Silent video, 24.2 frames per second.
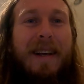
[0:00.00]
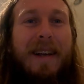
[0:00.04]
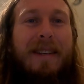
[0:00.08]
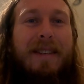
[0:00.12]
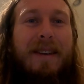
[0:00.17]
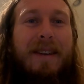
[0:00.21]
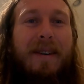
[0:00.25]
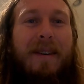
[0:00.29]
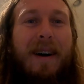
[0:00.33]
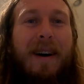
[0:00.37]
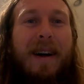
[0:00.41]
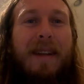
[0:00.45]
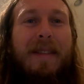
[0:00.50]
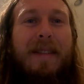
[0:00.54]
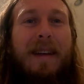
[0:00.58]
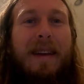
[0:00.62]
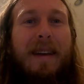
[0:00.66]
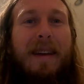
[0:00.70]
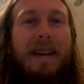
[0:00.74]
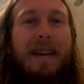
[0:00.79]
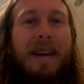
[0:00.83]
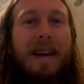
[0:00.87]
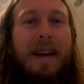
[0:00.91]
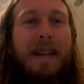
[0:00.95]
So I
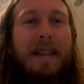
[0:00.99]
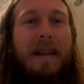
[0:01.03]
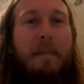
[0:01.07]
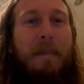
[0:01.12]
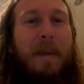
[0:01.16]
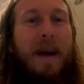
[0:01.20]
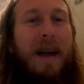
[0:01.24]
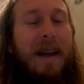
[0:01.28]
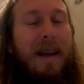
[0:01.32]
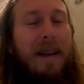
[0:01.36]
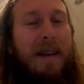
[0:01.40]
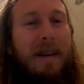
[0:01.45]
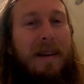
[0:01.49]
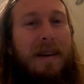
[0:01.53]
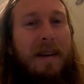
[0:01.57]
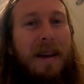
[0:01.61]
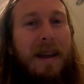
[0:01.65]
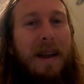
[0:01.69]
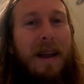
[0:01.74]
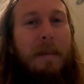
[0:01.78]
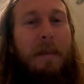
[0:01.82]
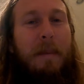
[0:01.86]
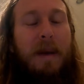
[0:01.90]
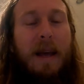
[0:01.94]
think the pagan
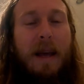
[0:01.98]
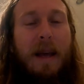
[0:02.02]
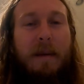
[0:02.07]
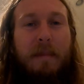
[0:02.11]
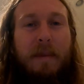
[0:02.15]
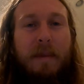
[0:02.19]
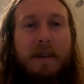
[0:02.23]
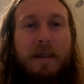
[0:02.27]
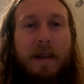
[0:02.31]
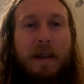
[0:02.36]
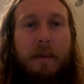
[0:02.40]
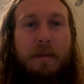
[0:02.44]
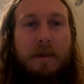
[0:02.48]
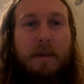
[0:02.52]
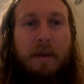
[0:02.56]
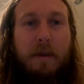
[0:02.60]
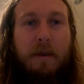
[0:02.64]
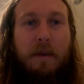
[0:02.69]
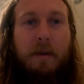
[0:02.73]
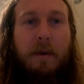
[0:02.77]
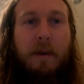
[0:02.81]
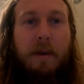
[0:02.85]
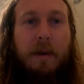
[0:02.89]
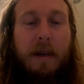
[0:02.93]
name can be
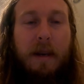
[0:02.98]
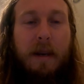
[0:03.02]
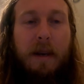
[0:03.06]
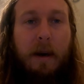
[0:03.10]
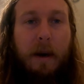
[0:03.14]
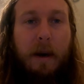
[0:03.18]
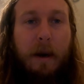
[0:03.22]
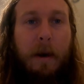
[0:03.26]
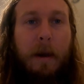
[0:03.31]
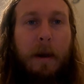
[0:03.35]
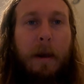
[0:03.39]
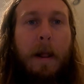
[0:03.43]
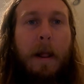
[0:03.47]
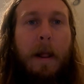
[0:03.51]
substituted here.